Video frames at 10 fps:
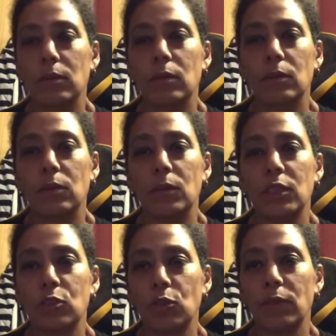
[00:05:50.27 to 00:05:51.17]
go
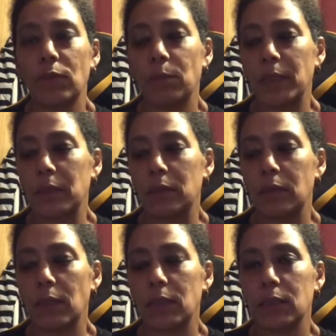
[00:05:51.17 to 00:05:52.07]
is Trevor, because
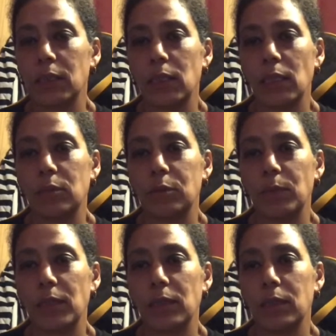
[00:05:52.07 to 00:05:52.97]
like I said, he helps
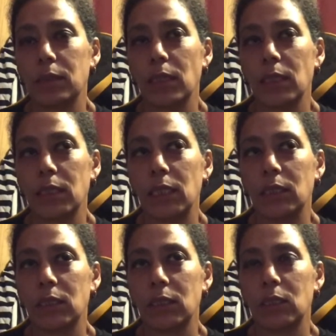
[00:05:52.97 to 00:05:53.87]
me, because I had the
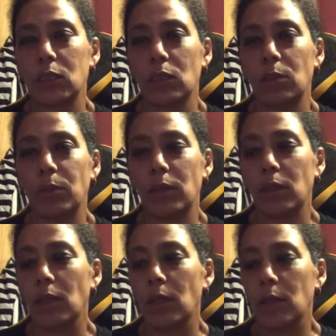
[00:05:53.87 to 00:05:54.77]
incidents a couple of
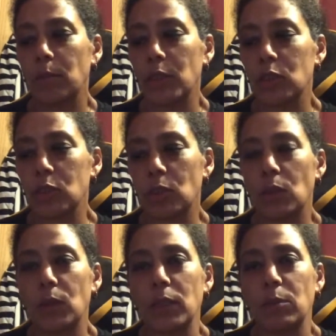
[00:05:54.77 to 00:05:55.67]
months
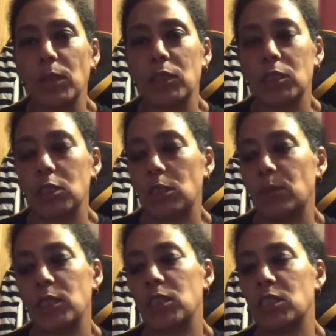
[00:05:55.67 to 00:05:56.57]
ago and I messaged him
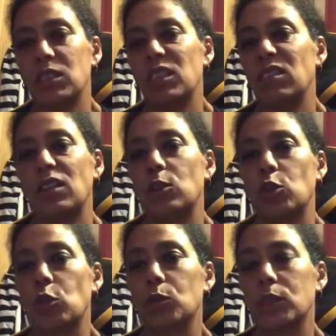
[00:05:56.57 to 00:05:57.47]
and he just said take no
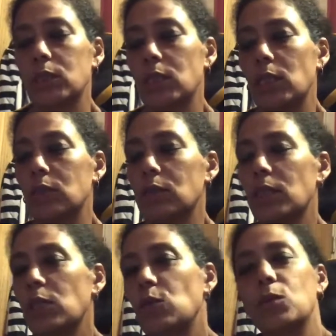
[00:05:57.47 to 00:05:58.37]
notice and that, so I
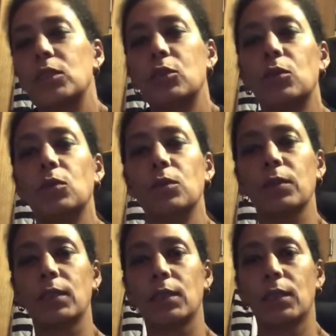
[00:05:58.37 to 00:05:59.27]
can always talk.
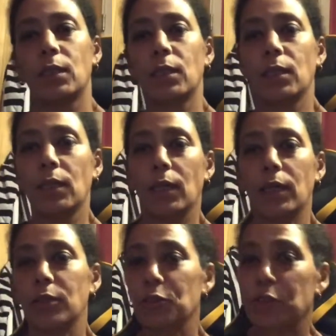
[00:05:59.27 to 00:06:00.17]
I
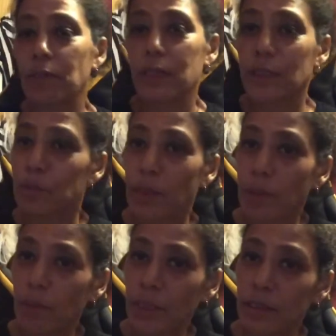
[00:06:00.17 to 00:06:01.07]
know, Trevor, sometimes
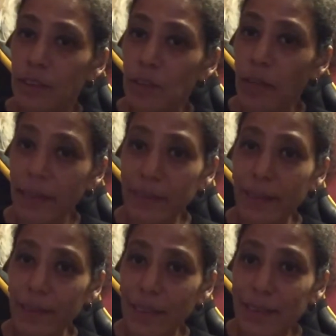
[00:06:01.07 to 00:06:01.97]
I message you late
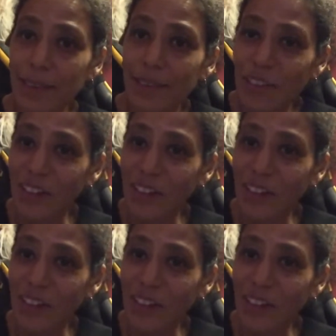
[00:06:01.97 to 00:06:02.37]
at night and you